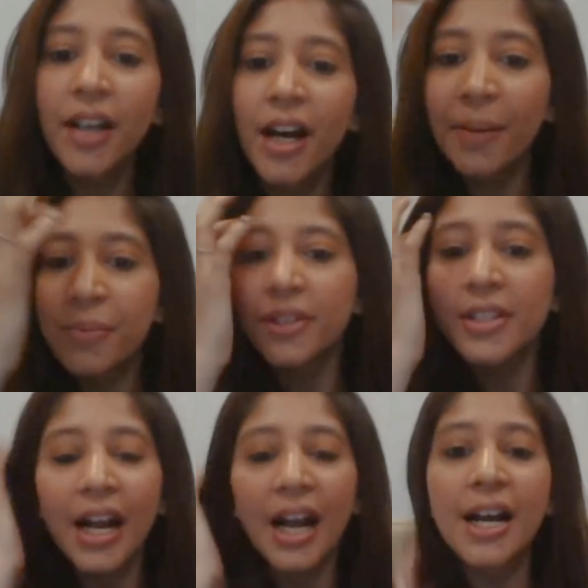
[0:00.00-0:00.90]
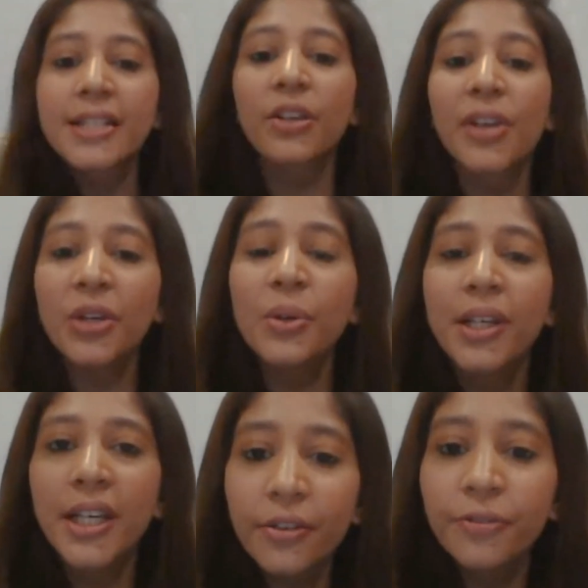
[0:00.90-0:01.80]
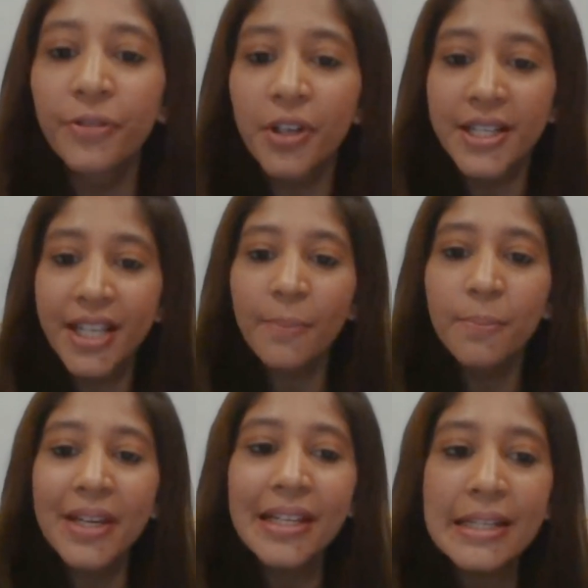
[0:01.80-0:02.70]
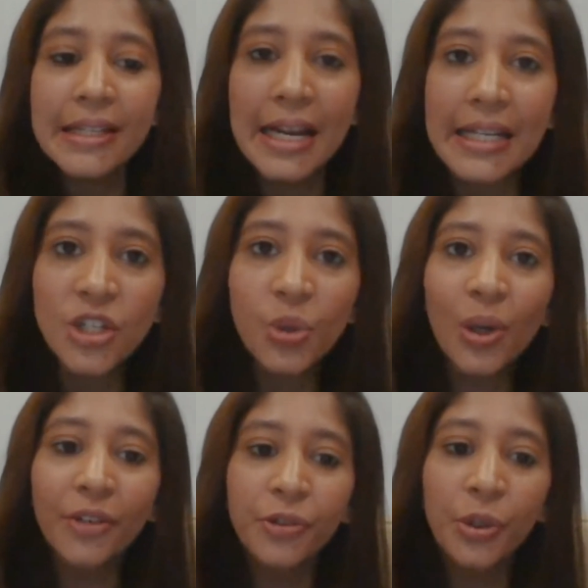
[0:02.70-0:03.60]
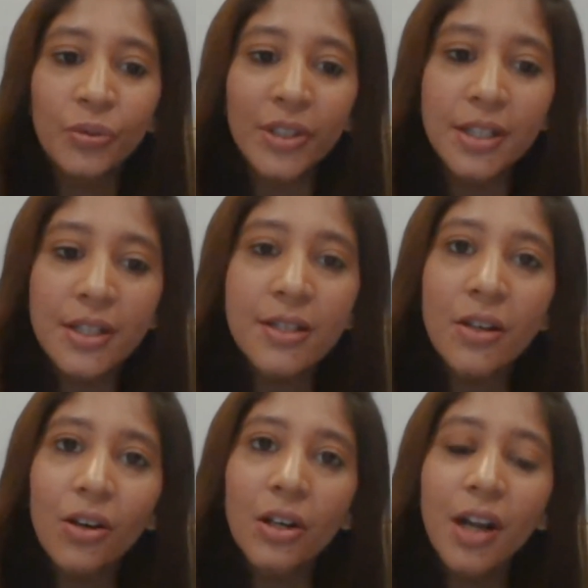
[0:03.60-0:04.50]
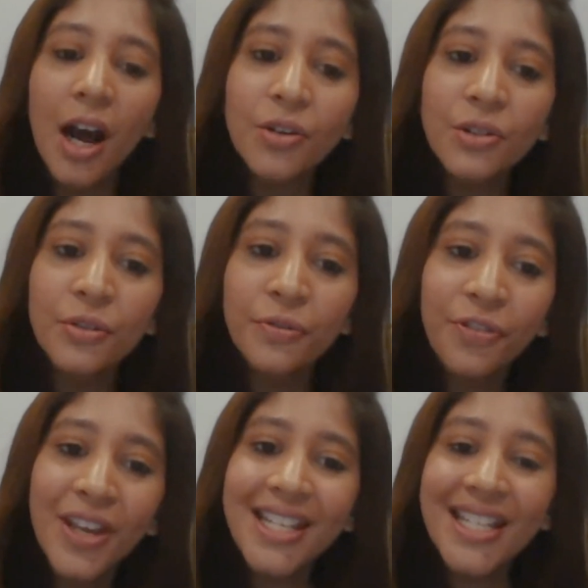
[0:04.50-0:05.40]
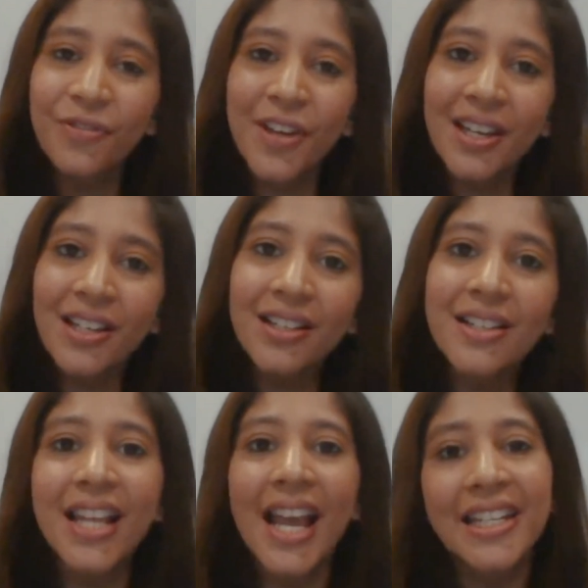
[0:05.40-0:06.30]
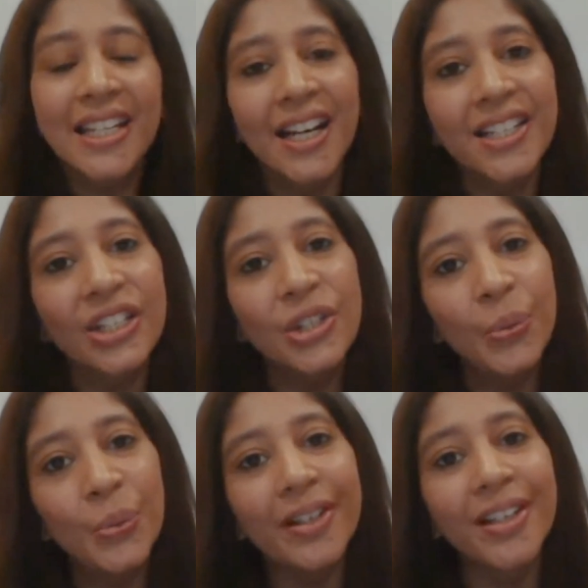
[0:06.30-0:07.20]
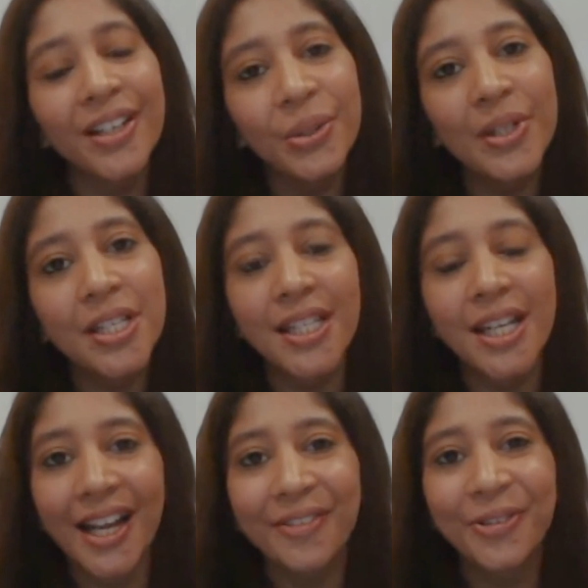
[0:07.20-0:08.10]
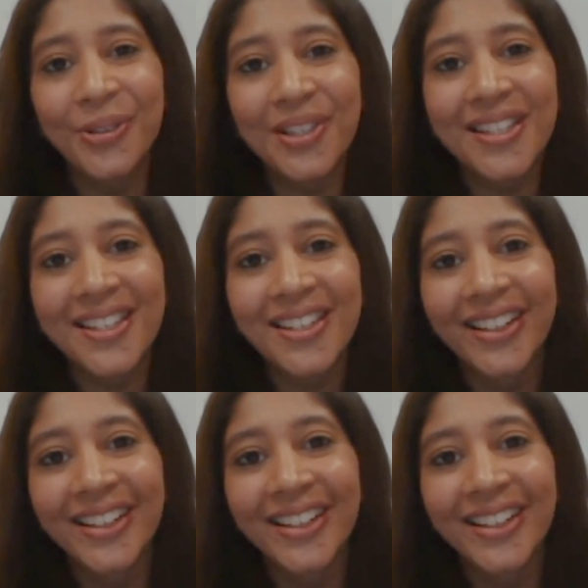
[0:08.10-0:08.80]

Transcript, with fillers: I'm asking, can you give some insights to our viewers on how to face failures and continue working towards their life goals?